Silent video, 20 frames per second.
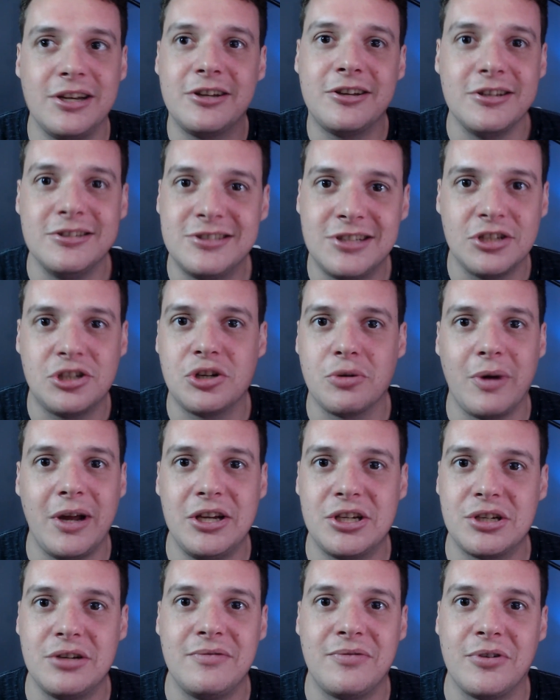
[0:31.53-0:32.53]
good
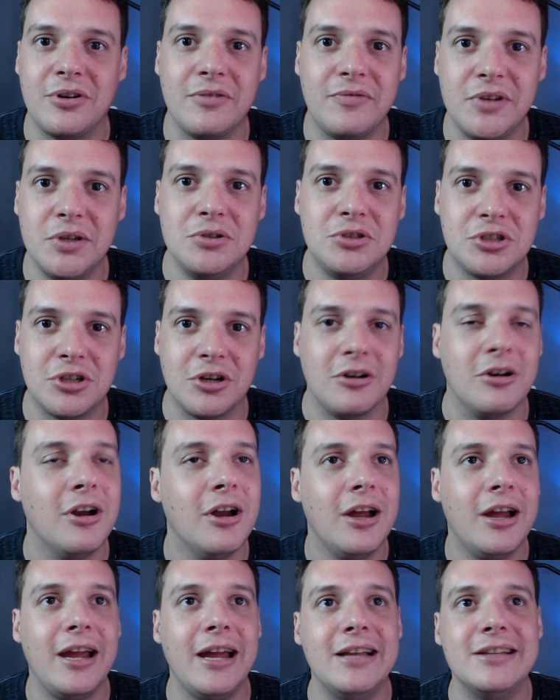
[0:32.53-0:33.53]
situation for the future,
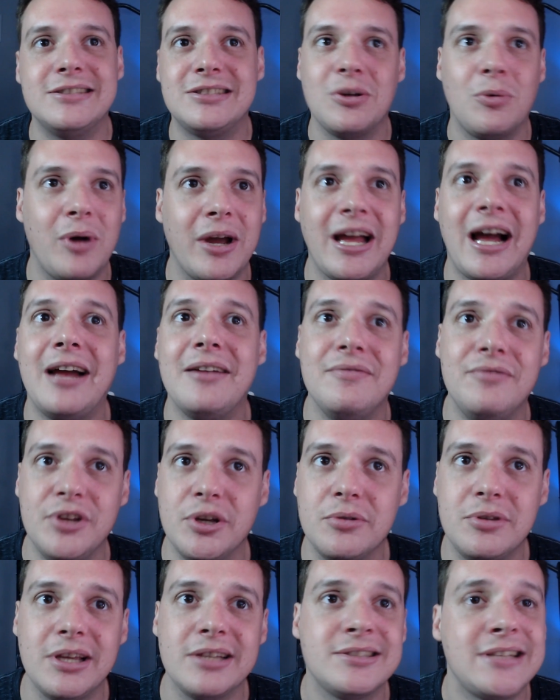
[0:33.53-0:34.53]
is the way I
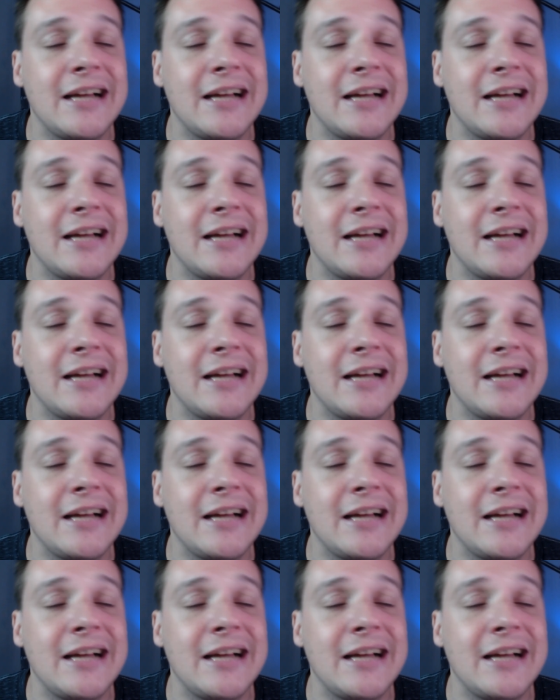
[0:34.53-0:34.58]
view this.